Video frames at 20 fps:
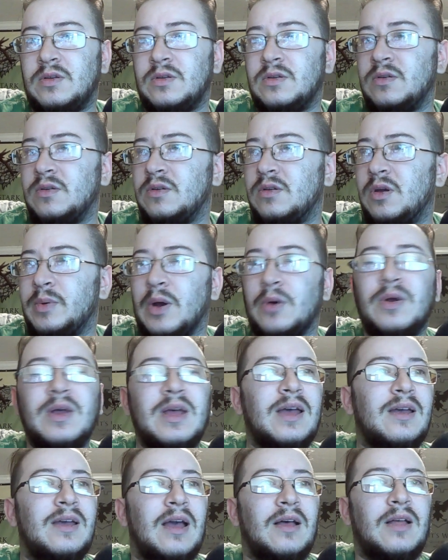we go.
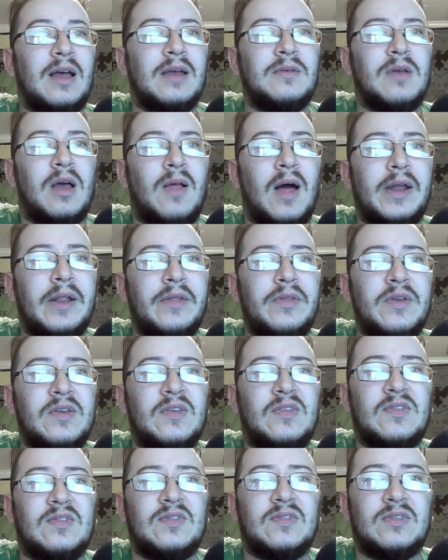A lot of the
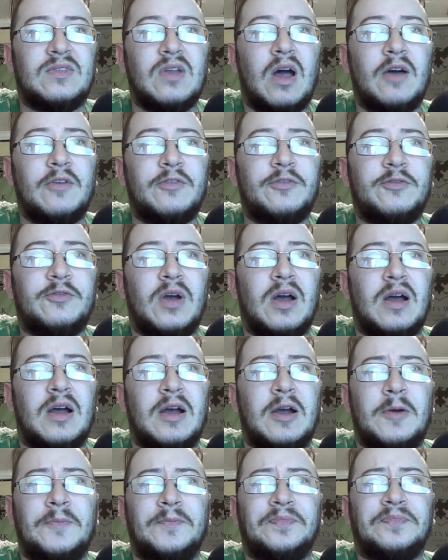stuff
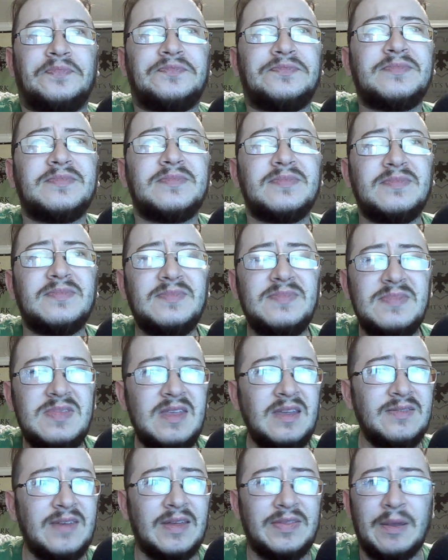
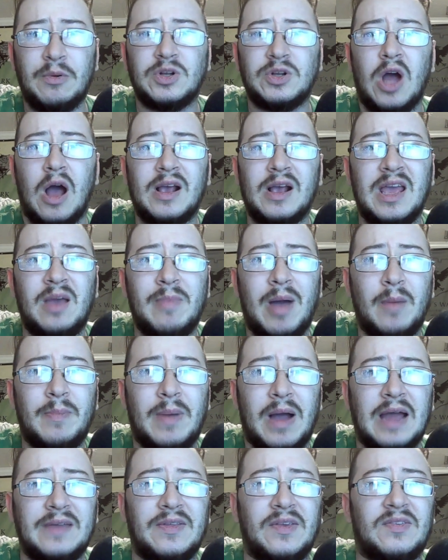that they were talking about
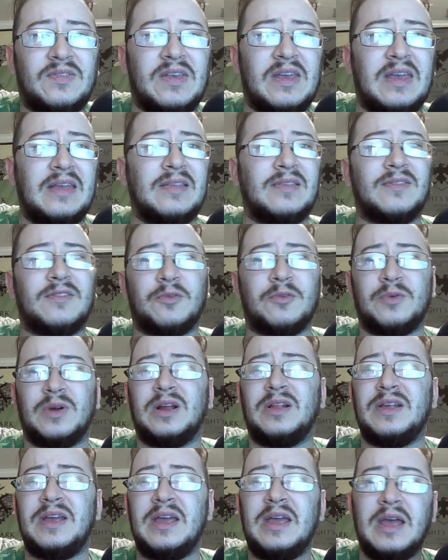behind the scenes
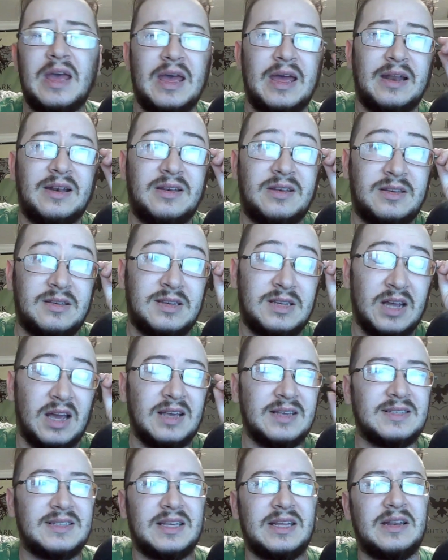really
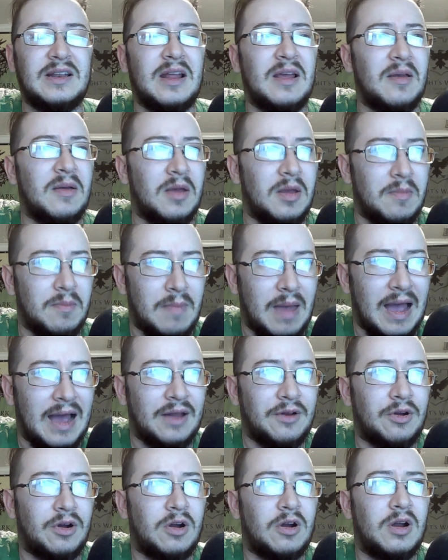doesn't
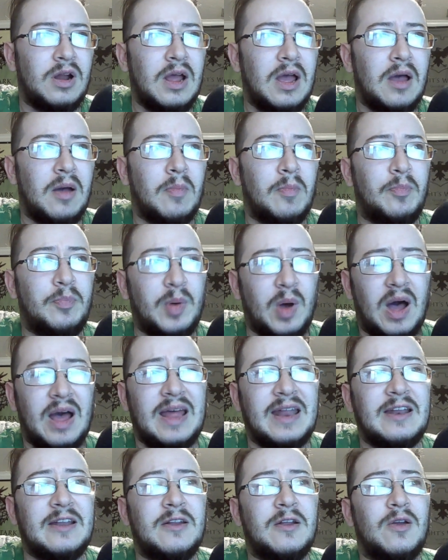matter,
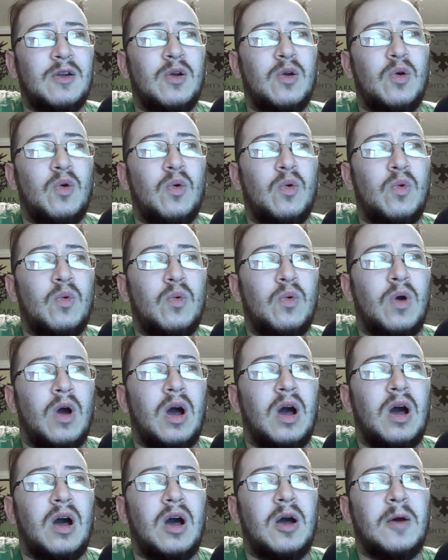but
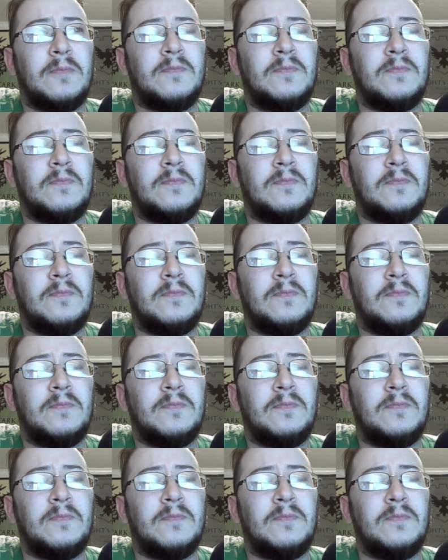a